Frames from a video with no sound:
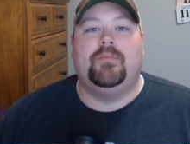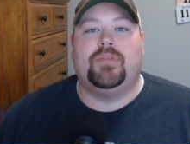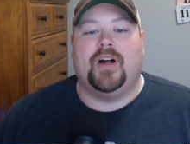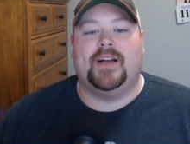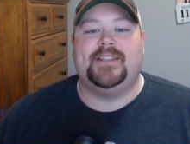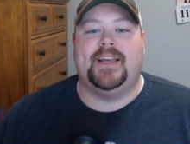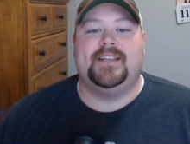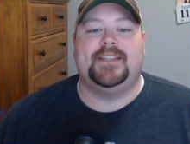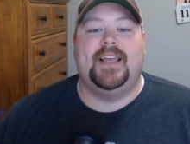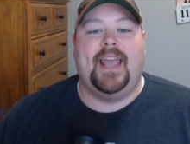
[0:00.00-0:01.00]

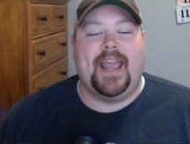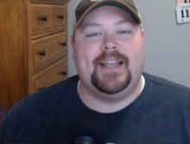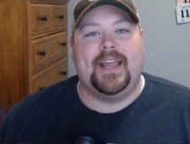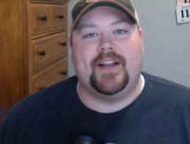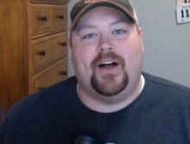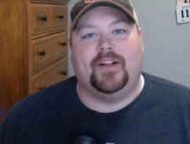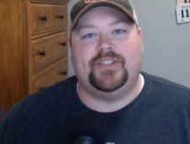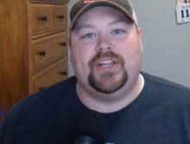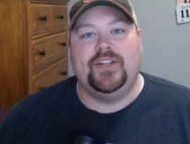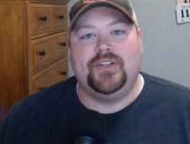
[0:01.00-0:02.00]
process, and
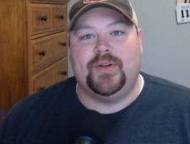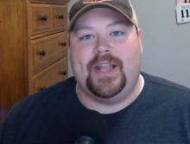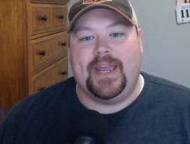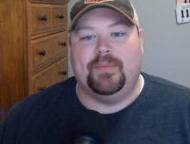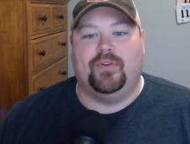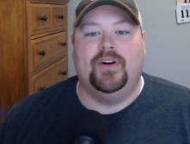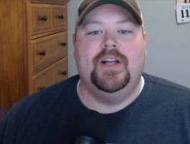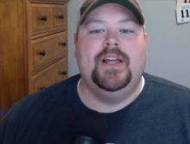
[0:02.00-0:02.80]
technology to enable